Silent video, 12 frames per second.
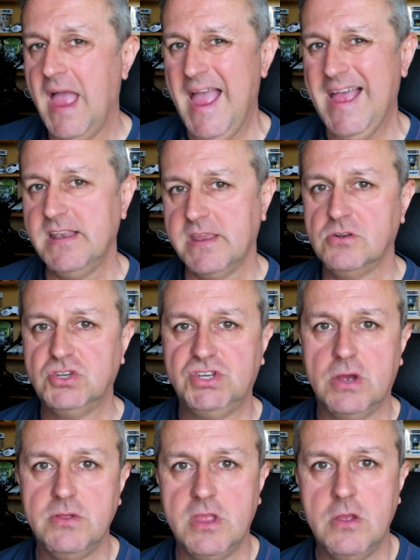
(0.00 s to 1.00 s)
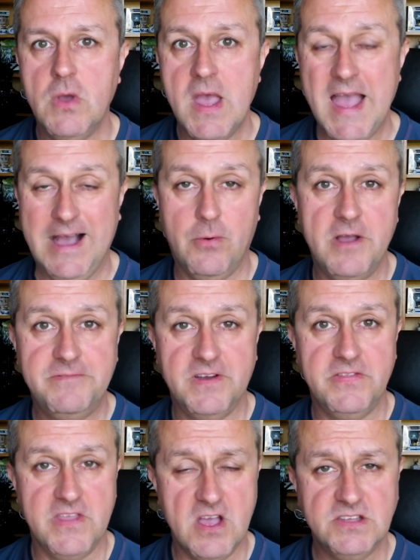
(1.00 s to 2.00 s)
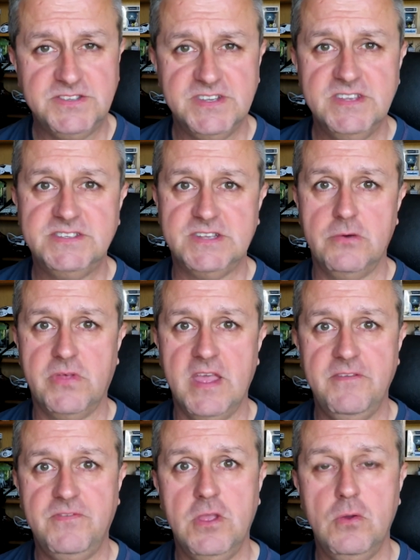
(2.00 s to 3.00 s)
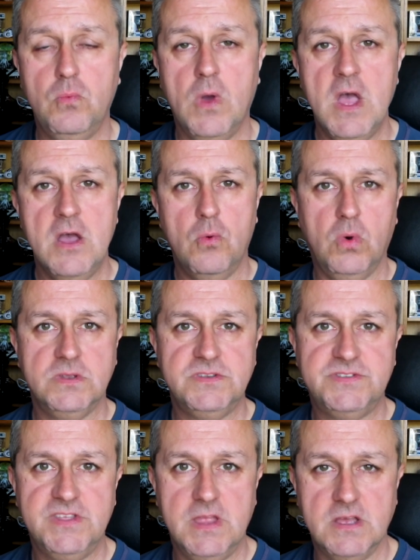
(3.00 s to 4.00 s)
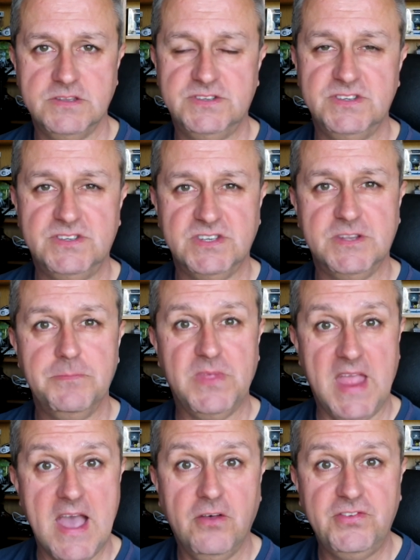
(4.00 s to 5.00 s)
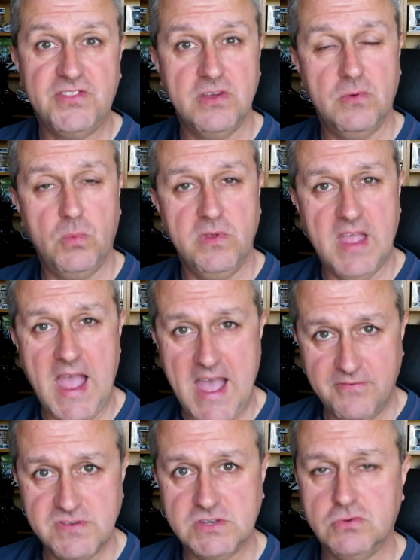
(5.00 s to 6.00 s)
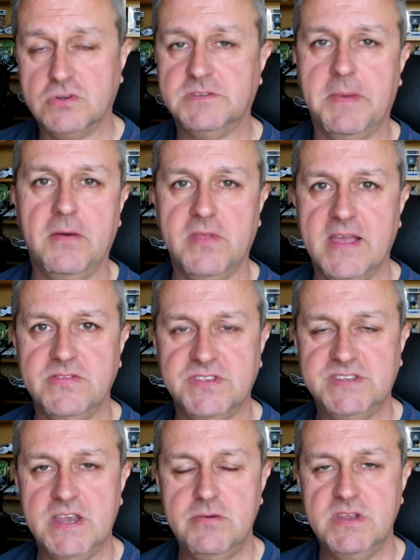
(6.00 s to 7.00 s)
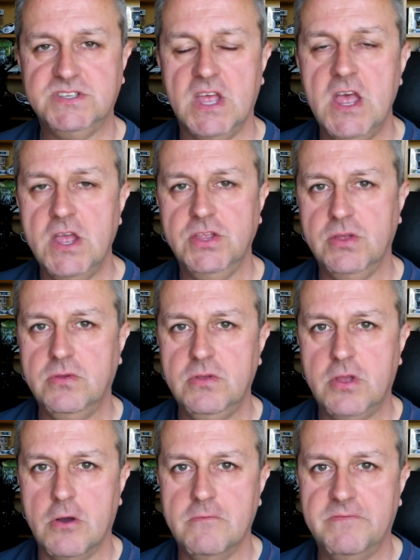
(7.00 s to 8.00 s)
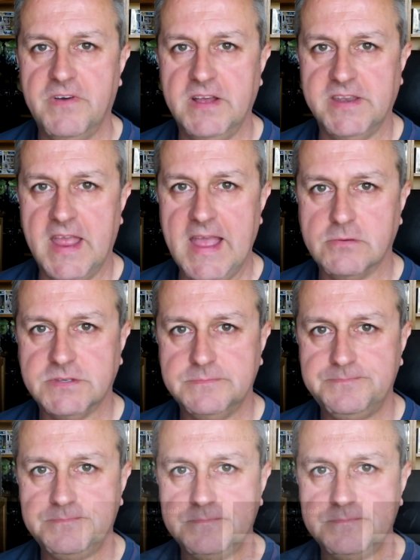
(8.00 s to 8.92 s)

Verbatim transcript: And it'll show you how I find the answers so that if you want the answers to something else that we haven't talked about yet in the series, you can go and find it out.